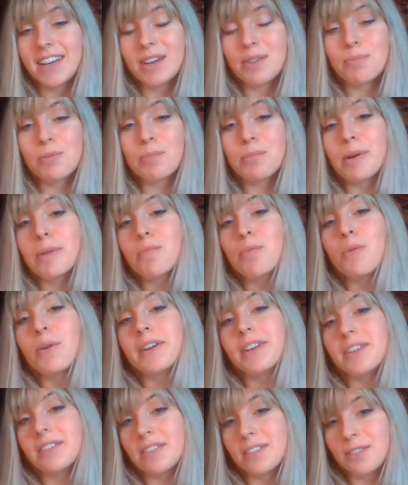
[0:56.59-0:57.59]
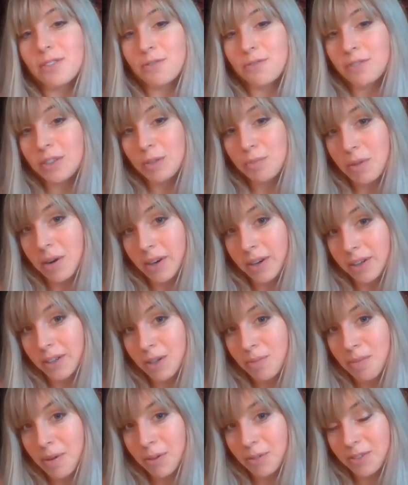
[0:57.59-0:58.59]
But my point isn't to fearmonger
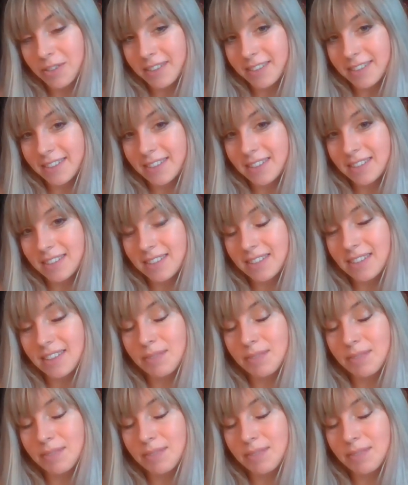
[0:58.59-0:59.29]
about this,